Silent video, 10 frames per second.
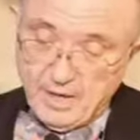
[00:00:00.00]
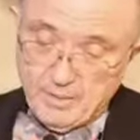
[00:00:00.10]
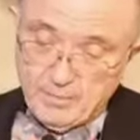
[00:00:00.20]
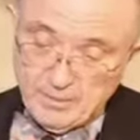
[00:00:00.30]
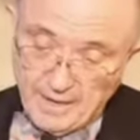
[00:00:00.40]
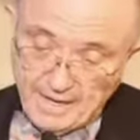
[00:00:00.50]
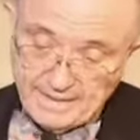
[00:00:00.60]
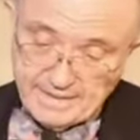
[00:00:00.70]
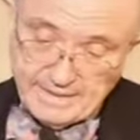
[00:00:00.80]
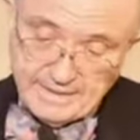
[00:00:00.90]
are
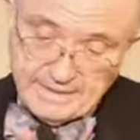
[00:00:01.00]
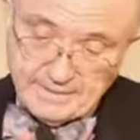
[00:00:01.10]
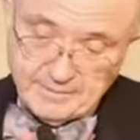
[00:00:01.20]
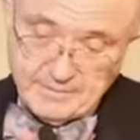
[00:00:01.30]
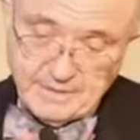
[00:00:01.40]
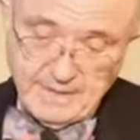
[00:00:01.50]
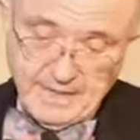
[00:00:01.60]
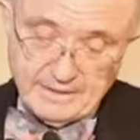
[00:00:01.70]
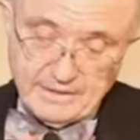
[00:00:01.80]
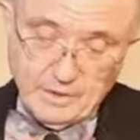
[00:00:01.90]
blinded
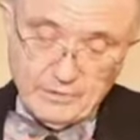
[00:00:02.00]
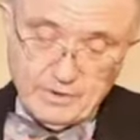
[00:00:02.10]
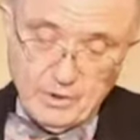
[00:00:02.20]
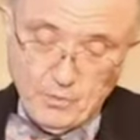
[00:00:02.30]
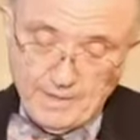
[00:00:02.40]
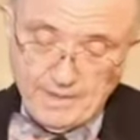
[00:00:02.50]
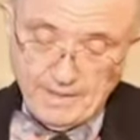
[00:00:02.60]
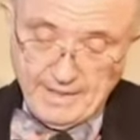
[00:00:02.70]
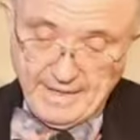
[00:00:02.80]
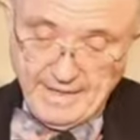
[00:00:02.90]
and don't know whether
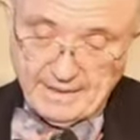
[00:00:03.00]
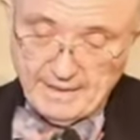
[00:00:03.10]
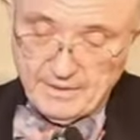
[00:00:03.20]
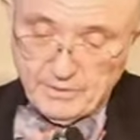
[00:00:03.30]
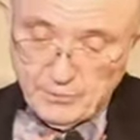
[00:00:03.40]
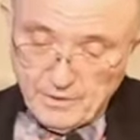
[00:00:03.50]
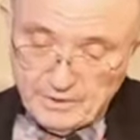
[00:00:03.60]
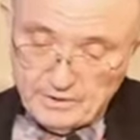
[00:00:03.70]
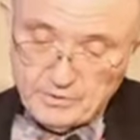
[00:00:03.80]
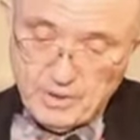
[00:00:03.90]
they are handling the
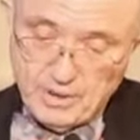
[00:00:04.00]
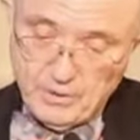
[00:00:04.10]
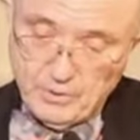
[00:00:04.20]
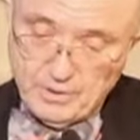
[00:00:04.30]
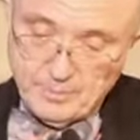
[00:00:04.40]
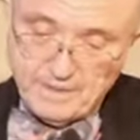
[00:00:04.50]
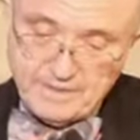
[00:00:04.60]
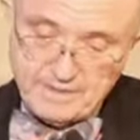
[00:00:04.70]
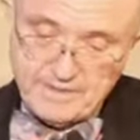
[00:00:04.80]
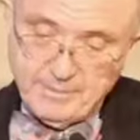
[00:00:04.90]
real drug or the
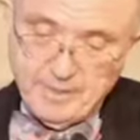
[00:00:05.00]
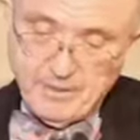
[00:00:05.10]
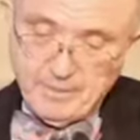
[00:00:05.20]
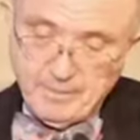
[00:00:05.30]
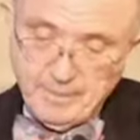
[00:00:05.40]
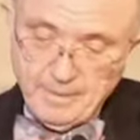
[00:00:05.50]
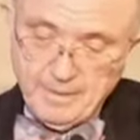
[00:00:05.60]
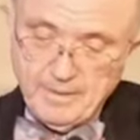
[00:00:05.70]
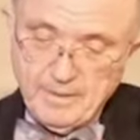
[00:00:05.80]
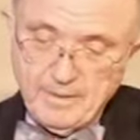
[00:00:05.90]
placebo.
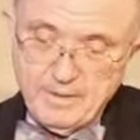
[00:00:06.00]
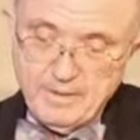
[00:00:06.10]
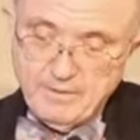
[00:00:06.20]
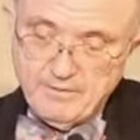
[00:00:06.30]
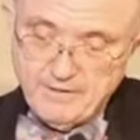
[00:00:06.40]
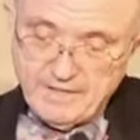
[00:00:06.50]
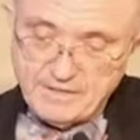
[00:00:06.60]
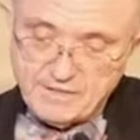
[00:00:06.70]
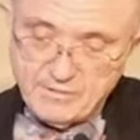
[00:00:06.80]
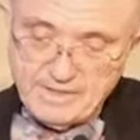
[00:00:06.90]

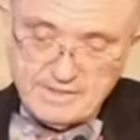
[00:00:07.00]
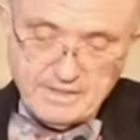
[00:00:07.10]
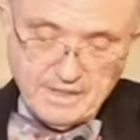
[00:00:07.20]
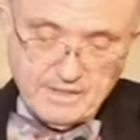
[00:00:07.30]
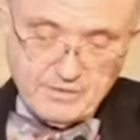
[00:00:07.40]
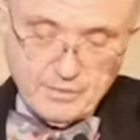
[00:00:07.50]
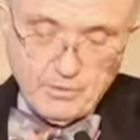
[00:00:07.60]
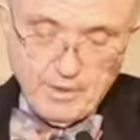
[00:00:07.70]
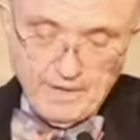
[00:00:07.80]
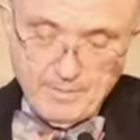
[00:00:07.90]
Phase three studies
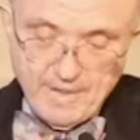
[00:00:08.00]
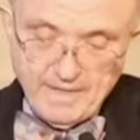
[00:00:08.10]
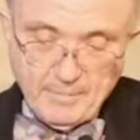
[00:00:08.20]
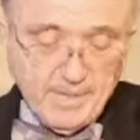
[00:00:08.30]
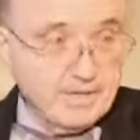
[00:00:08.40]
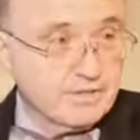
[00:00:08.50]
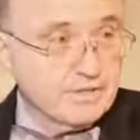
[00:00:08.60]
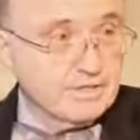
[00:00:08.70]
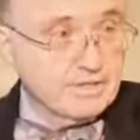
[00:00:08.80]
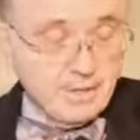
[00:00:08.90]
require many
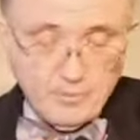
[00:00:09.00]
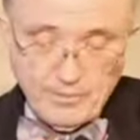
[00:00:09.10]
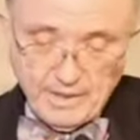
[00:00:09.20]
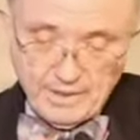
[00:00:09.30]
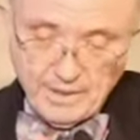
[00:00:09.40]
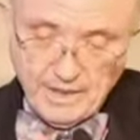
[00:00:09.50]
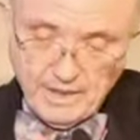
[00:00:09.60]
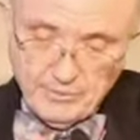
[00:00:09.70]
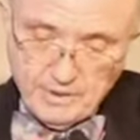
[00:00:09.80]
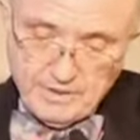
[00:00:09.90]
patients, numbering in the
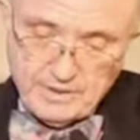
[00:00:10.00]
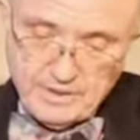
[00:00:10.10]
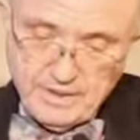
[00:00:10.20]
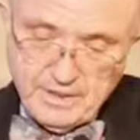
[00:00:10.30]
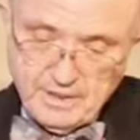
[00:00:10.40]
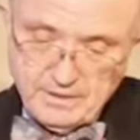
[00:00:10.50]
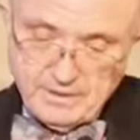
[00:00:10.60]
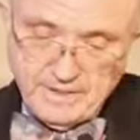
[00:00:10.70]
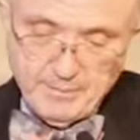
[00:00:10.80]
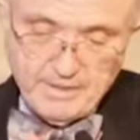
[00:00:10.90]
hundreds, to
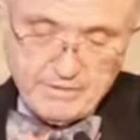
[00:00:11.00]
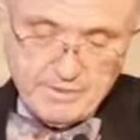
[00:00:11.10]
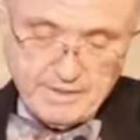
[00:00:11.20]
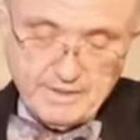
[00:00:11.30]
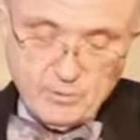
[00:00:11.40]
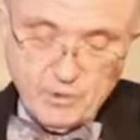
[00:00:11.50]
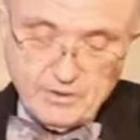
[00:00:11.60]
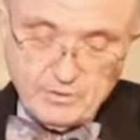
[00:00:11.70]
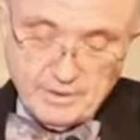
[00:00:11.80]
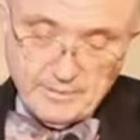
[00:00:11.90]
demonstrate that
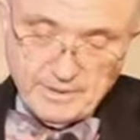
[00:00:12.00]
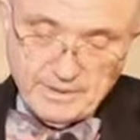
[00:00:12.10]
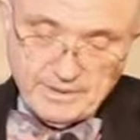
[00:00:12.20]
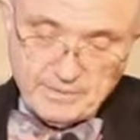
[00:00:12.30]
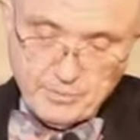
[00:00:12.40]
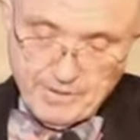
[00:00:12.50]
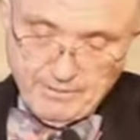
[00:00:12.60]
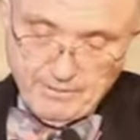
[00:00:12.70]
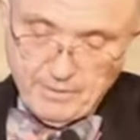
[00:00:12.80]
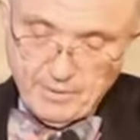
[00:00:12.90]
one treatment is
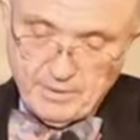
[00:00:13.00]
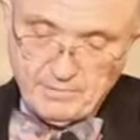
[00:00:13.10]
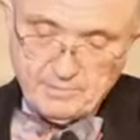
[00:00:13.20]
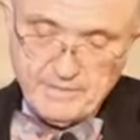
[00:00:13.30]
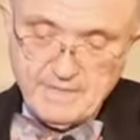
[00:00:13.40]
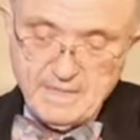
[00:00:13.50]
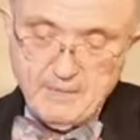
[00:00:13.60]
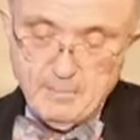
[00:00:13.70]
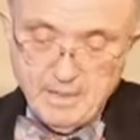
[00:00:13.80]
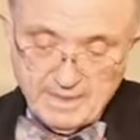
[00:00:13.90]
preferable.
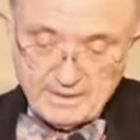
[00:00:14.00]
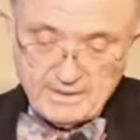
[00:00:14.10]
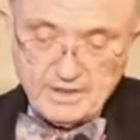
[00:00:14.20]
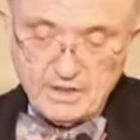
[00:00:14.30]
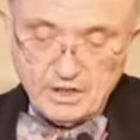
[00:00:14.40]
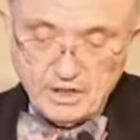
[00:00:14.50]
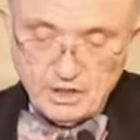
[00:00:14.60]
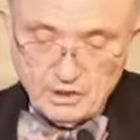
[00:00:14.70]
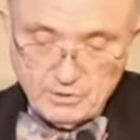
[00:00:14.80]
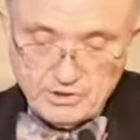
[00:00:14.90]
But
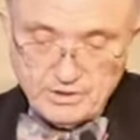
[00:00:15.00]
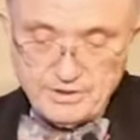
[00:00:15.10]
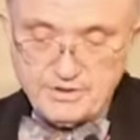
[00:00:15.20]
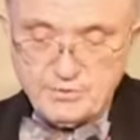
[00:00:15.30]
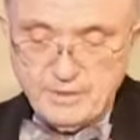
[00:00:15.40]
conclusions